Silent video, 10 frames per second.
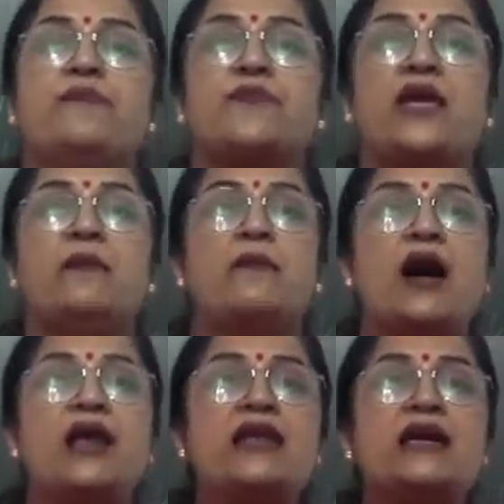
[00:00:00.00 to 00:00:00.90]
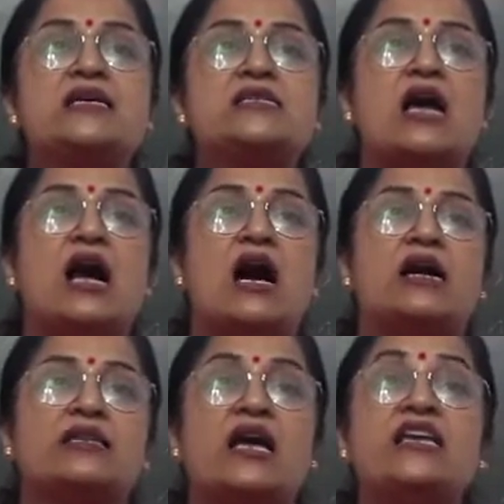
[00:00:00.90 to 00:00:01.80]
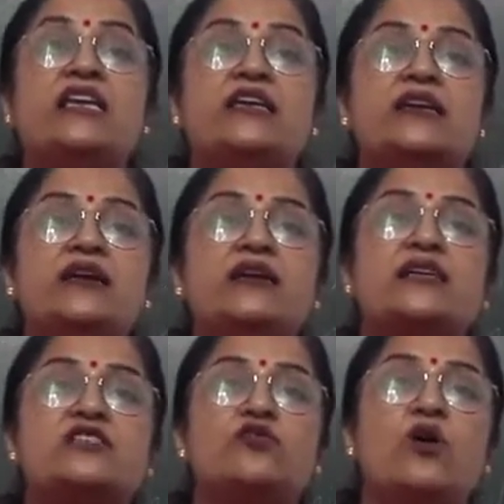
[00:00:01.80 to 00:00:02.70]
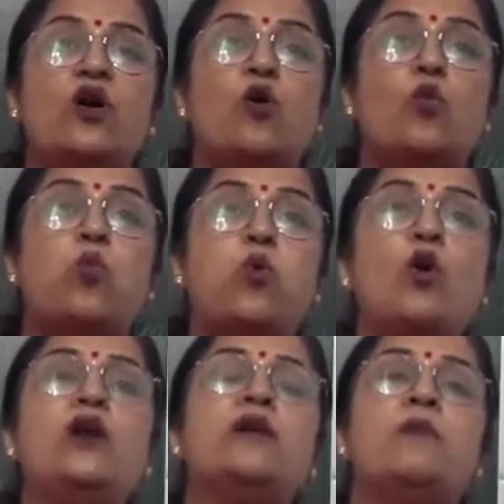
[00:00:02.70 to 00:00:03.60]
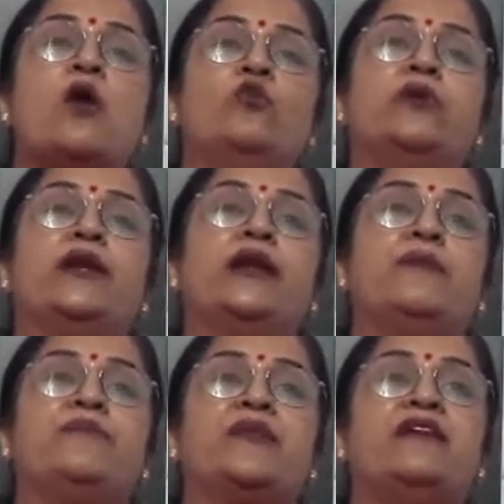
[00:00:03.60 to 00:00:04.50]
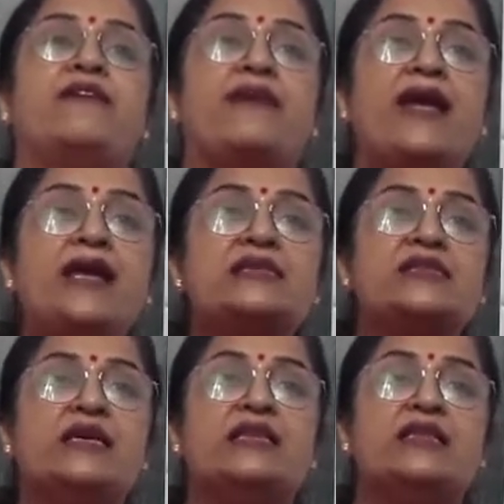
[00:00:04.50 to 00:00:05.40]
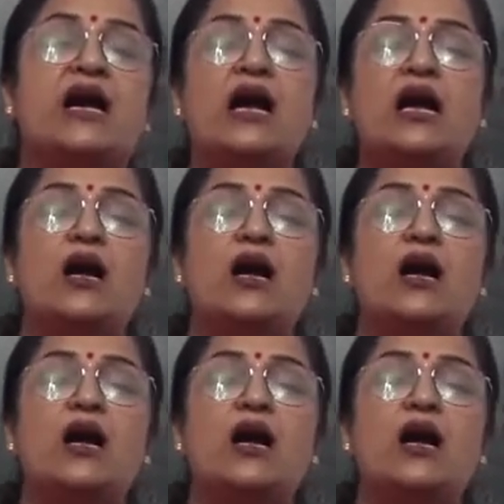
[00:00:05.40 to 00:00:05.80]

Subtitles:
The Himalayas are the youngest fold mountain range in the